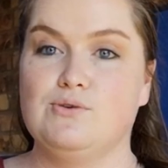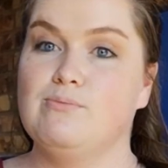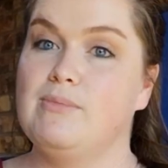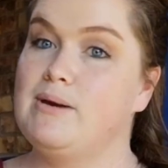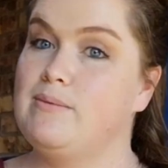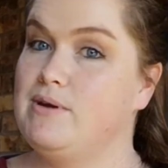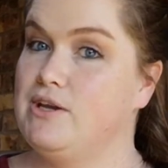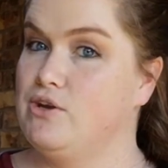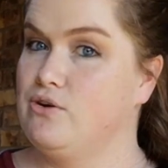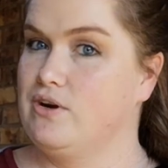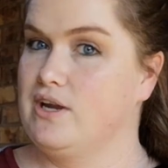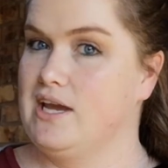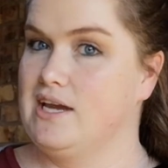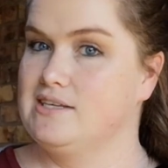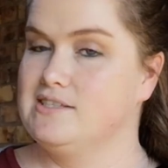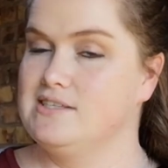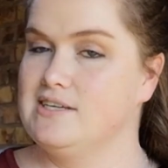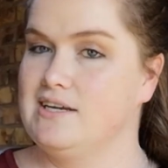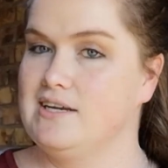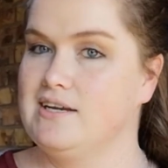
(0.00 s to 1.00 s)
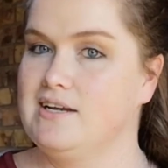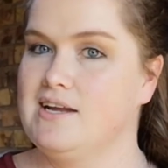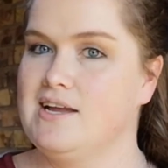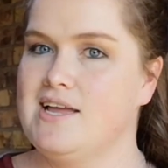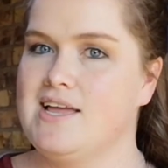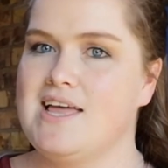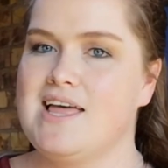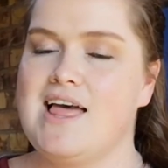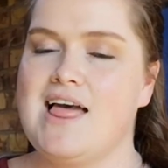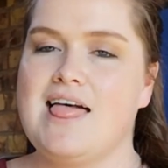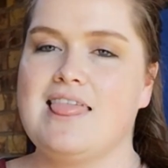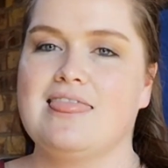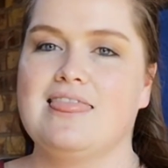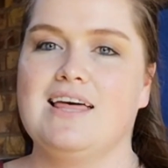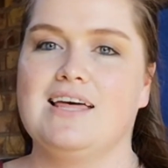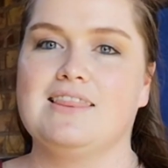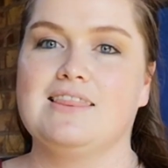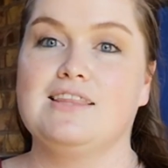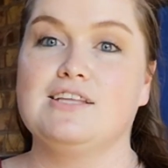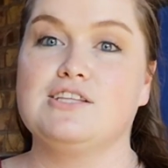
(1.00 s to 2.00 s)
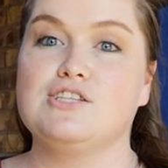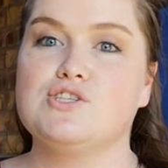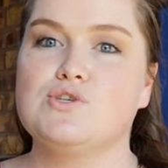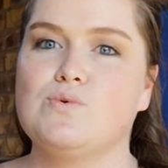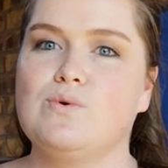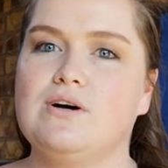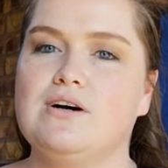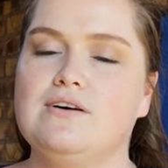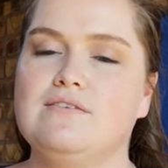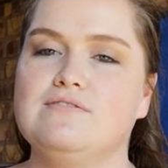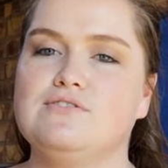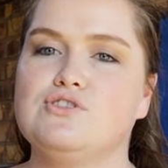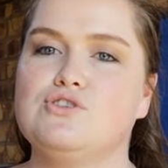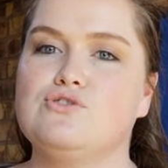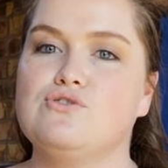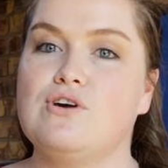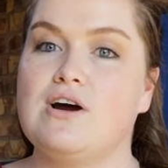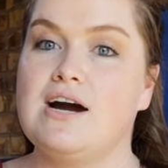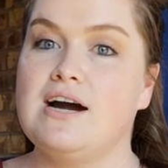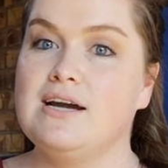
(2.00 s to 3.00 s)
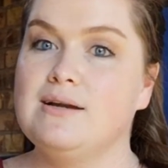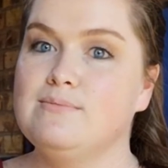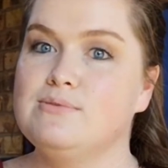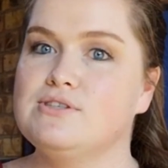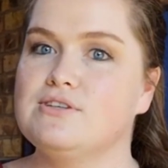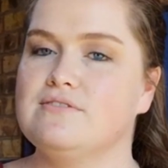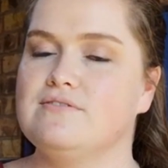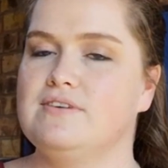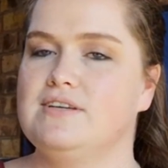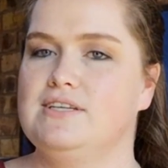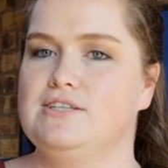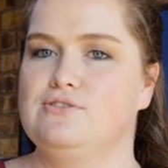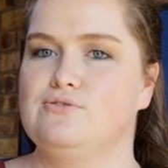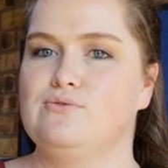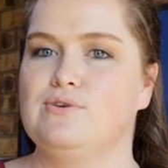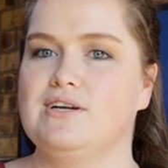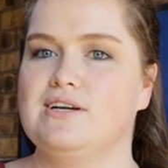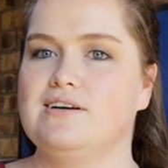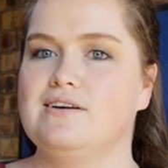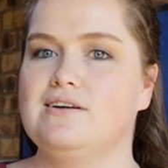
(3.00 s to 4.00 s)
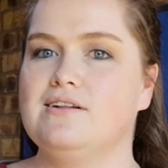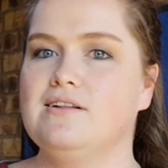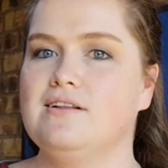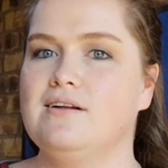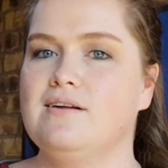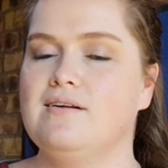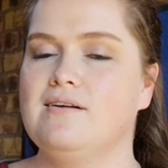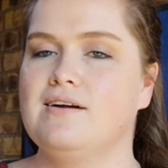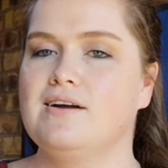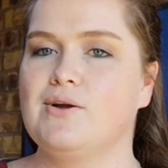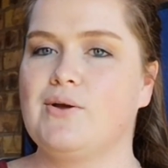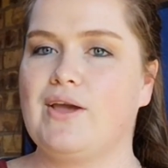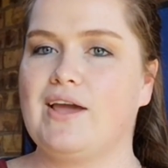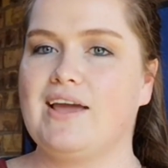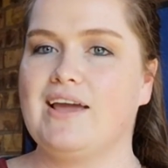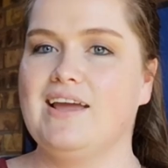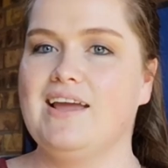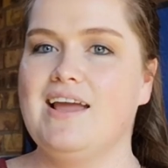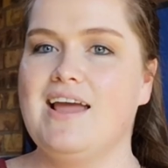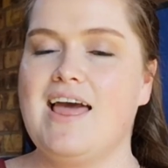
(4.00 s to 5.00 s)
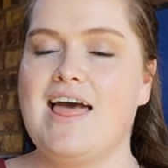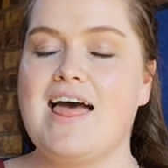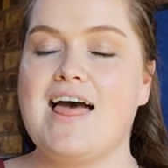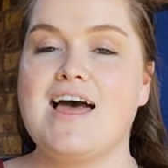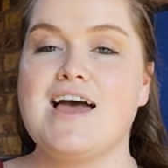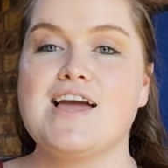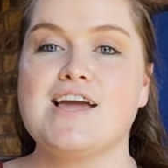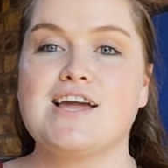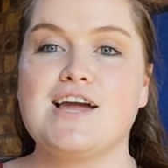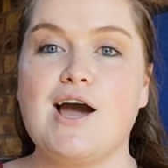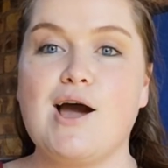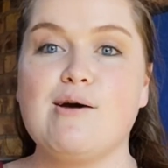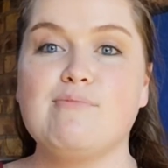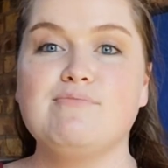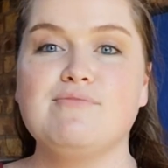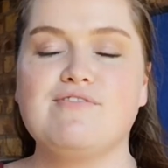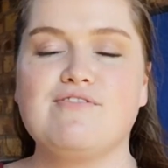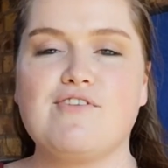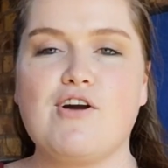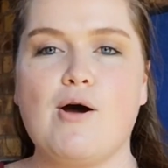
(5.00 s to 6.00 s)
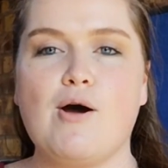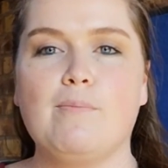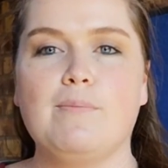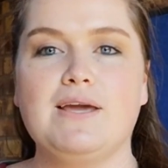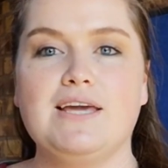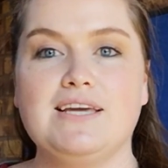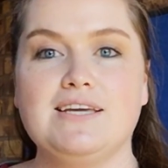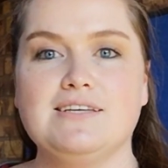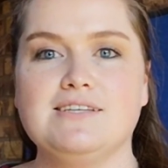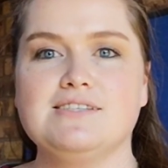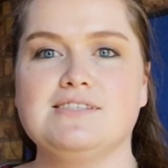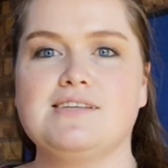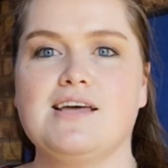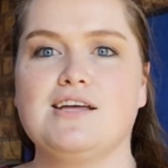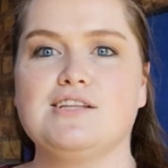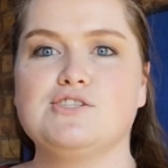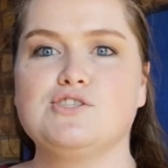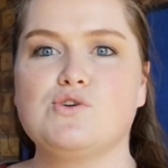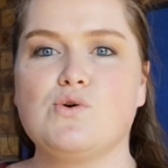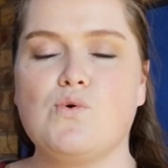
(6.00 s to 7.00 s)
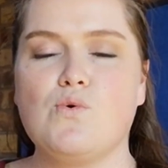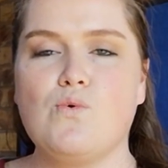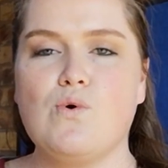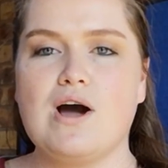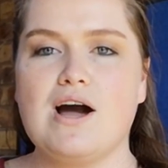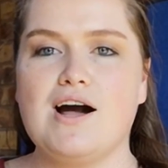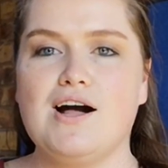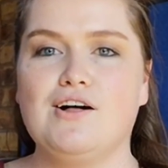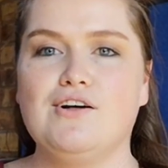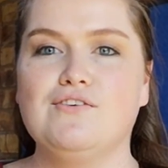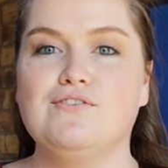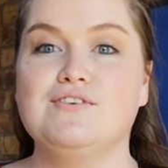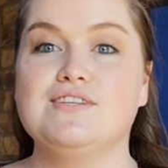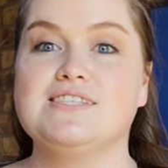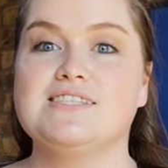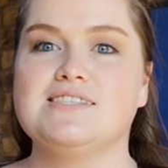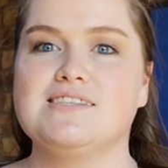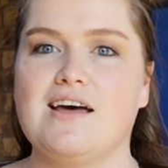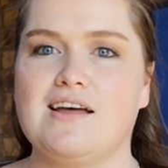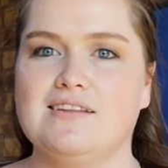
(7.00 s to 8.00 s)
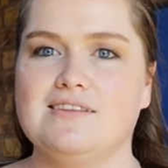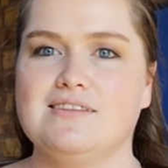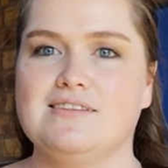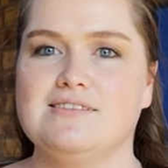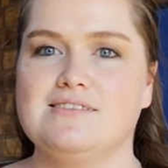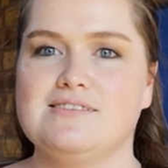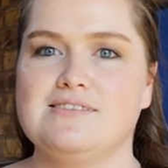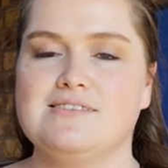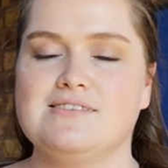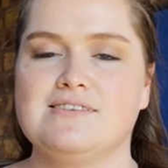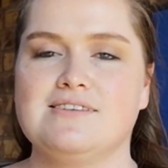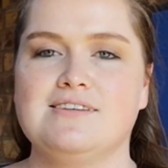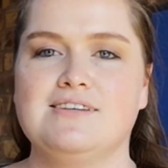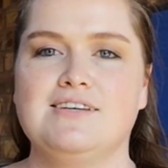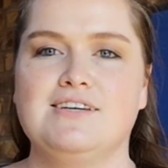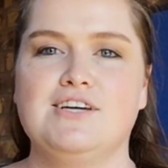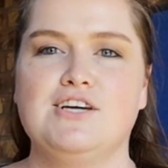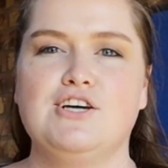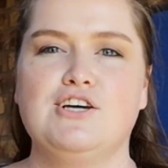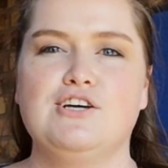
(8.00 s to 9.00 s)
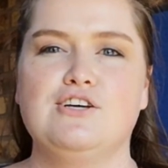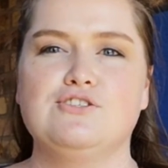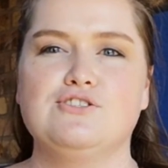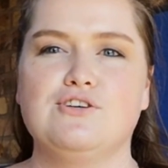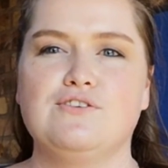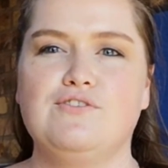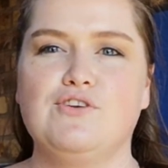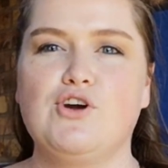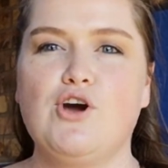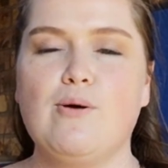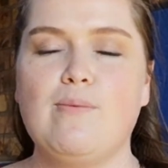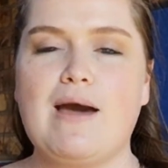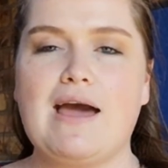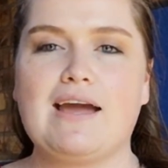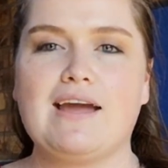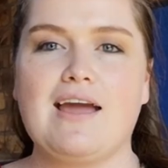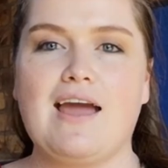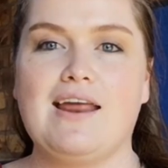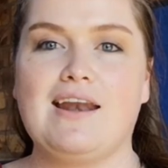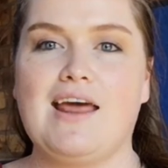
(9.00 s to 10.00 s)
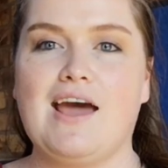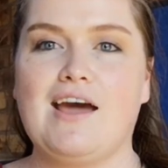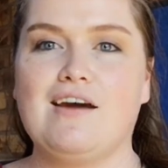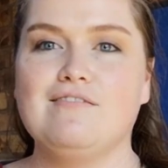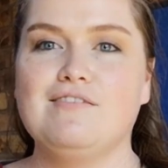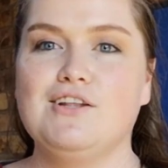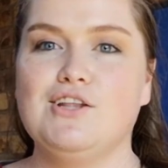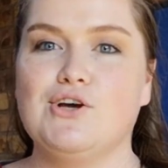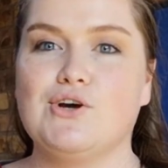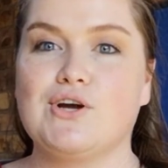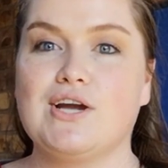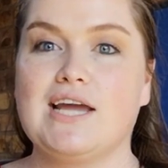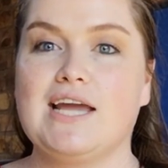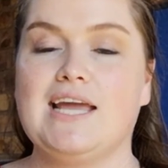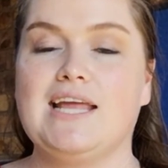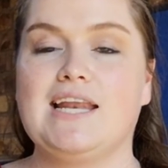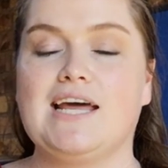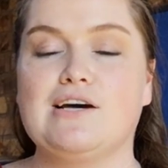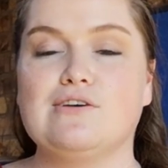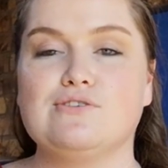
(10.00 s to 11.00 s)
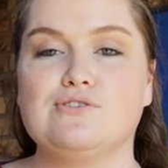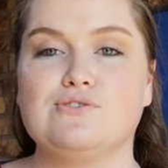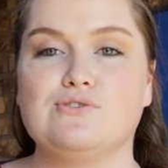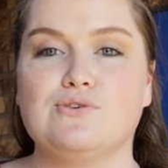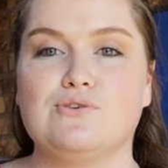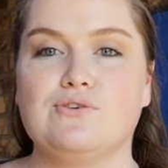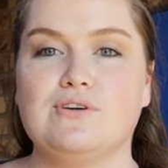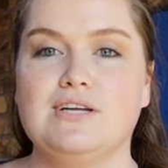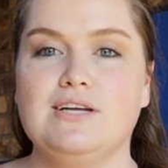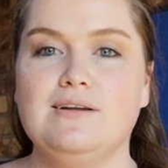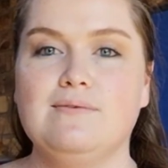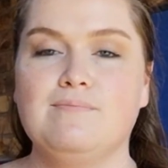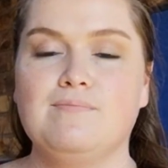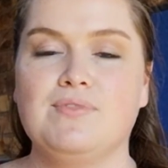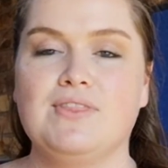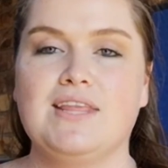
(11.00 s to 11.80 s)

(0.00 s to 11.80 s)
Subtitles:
or maybe you're guessing, that the 12 tribes of Israel, okay, come from his 12 sons. So if you go back and have a look in our story,